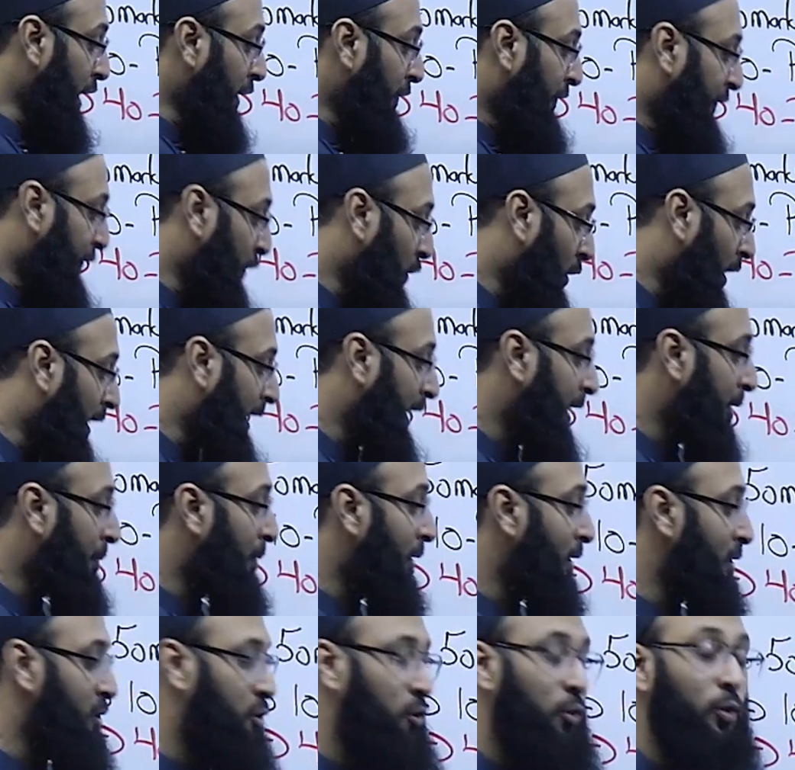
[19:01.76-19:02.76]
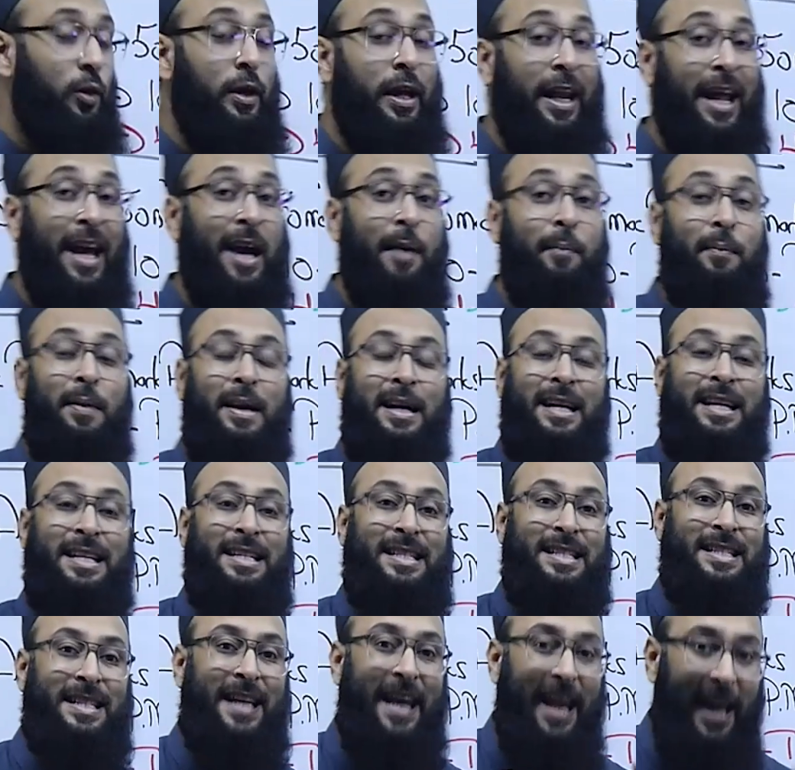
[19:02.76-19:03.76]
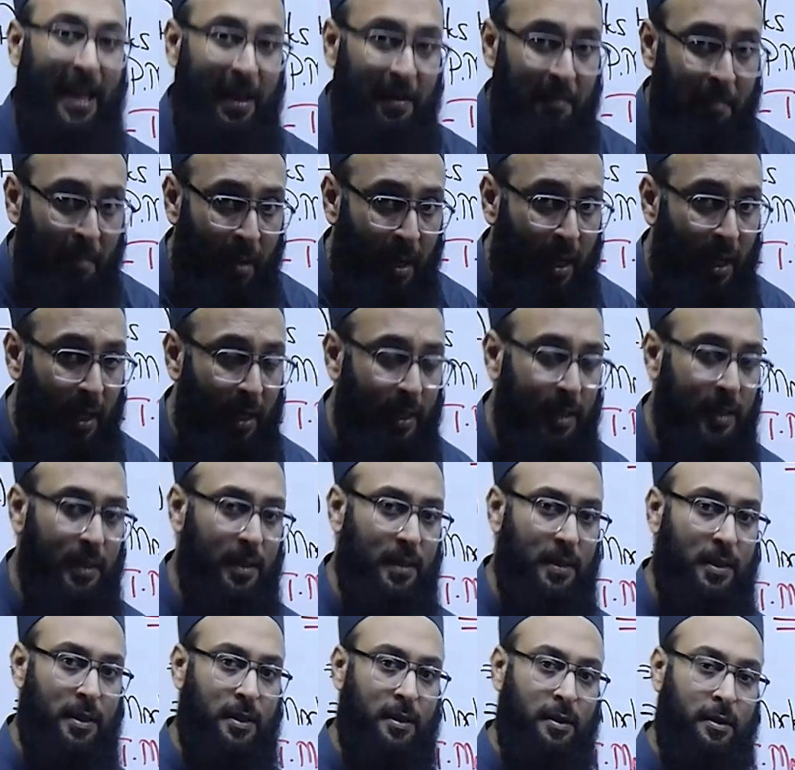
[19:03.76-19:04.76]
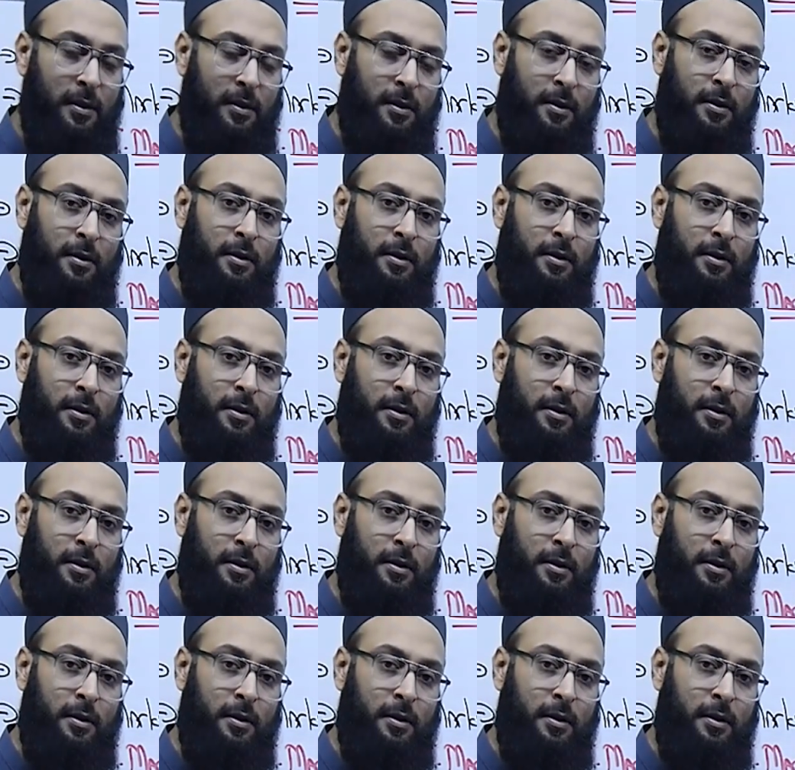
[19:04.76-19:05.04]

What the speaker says: If you are able to grab 10 marks,